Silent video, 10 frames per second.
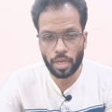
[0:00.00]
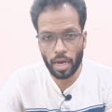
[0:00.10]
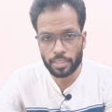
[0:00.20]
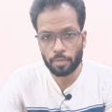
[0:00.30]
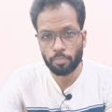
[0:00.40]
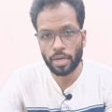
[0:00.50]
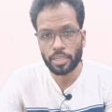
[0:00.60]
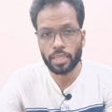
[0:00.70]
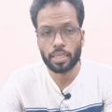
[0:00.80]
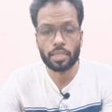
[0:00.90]
the other
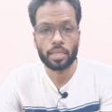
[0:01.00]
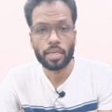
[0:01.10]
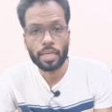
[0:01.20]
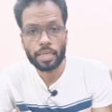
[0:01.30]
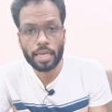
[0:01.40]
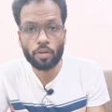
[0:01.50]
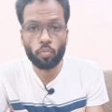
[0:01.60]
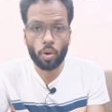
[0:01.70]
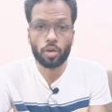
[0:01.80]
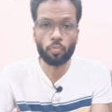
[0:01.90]
party
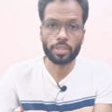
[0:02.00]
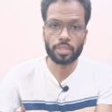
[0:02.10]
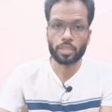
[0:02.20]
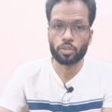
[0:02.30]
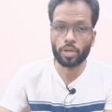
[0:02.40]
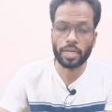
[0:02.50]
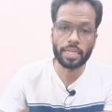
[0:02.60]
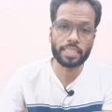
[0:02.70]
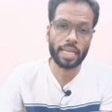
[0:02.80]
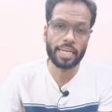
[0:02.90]
can work with. You
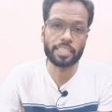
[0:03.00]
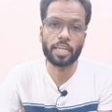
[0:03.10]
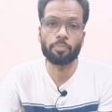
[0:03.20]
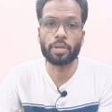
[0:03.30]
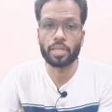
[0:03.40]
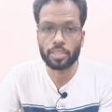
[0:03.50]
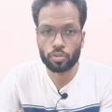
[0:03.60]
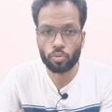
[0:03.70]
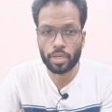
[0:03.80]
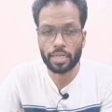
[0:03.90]
can decide their
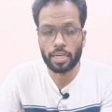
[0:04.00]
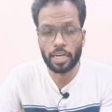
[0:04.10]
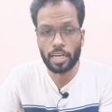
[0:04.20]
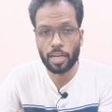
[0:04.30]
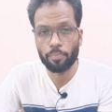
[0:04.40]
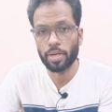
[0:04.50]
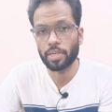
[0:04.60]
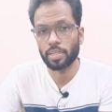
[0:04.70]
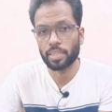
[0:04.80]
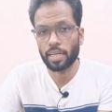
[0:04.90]
players. You can
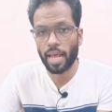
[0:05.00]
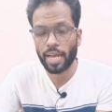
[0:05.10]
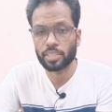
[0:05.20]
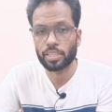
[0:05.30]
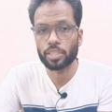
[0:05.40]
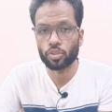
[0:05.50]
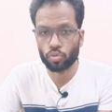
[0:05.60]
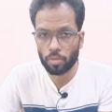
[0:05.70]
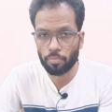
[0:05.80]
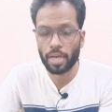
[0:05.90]
limit their
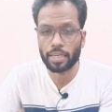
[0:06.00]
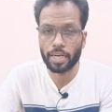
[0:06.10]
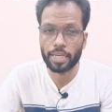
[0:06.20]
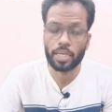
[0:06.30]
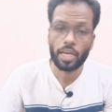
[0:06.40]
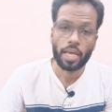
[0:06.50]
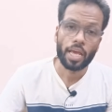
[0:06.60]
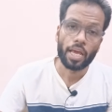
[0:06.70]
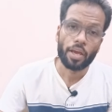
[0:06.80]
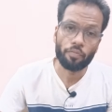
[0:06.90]
access to the market,
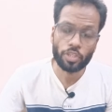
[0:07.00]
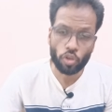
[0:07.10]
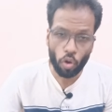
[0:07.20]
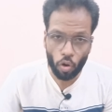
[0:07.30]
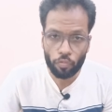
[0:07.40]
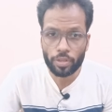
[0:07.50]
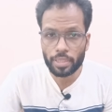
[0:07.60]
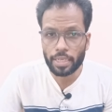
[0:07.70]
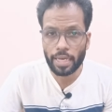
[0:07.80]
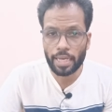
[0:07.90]
which
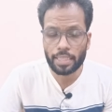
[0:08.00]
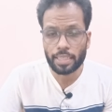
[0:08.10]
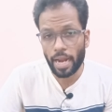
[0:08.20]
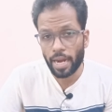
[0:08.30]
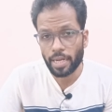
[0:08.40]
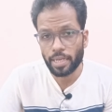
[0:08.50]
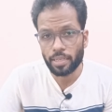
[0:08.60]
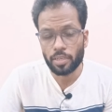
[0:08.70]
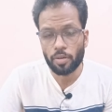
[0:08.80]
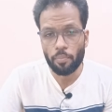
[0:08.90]
often the case
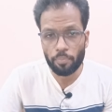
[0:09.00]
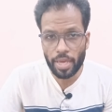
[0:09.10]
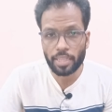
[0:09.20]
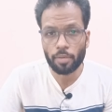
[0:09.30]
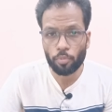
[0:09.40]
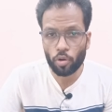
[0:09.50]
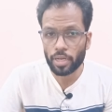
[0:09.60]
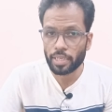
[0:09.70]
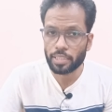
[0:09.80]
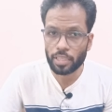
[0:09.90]
and make the
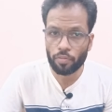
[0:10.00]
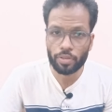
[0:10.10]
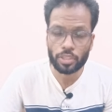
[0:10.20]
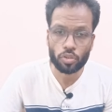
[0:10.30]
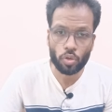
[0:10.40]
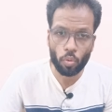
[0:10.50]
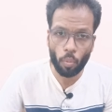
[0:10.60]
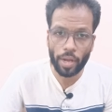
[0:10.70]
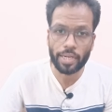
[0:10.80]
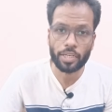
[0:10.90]
product and service
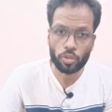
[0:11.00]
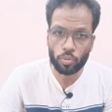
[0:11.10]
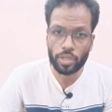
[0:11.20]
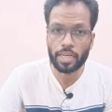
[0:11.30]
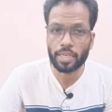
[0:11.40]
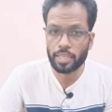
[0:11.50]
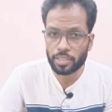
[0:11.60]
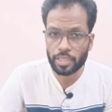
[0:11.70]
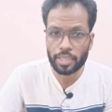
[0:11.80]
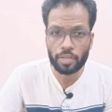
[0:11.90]
quite unique and
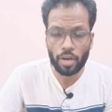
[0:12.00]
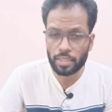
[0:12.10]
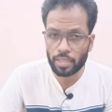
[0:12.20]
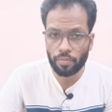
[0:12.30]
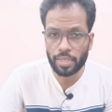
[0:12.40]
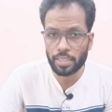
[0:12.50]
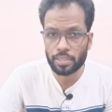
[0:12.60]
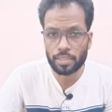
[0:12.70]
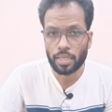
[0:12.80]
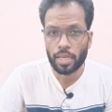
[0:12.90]
distinctive.
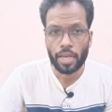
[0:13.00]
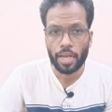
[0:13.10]
Otherwise,